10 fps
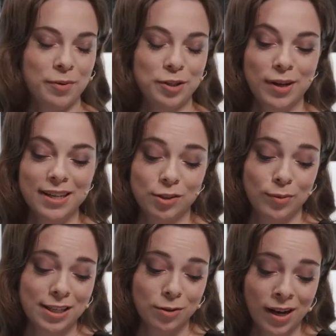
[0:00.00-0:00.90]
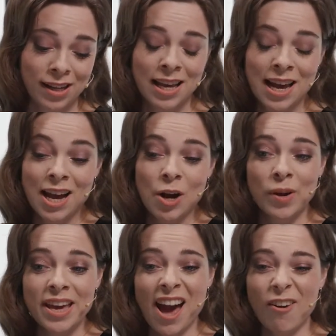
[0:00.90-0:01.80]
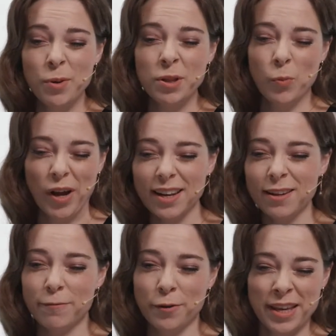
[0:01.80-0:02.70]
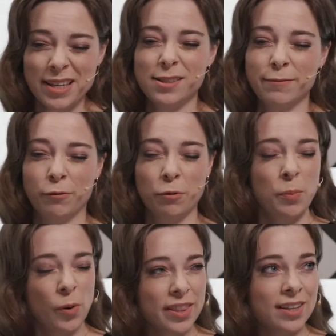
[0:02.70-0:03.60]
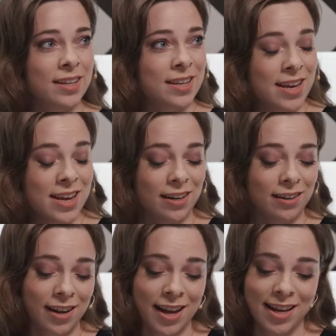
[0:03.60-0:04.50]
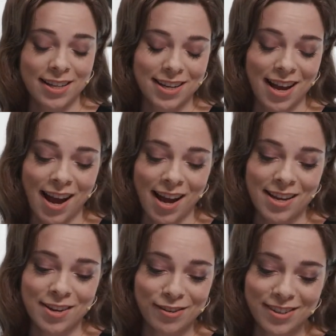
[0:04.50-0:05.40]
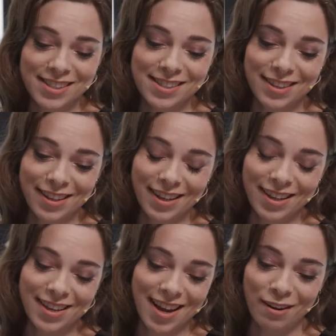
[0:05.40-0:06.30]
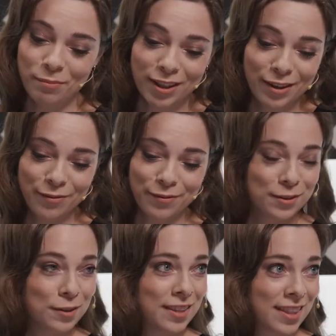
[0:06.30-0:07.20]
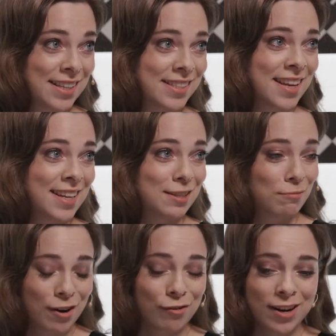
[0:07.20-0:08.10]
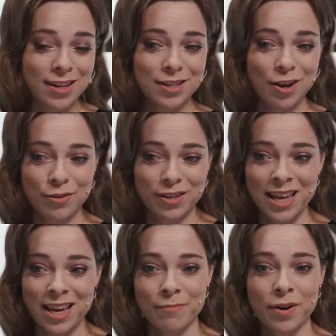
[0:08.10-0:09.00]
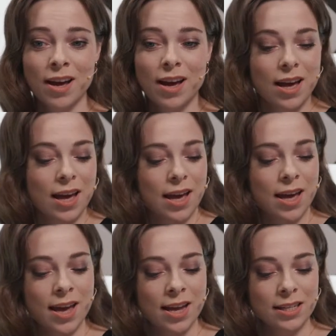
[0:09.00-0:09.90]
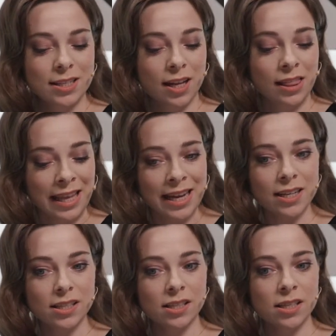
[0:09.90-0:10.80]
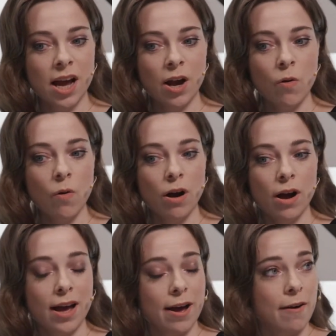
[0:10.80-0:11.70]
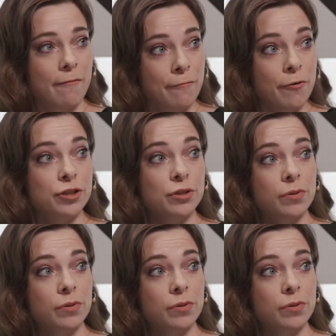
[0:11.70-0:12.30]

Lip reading: 2021. We have been waiting for this for more than a year, and I honestly can't believe that's it. We already know the name. And let us now, first of all,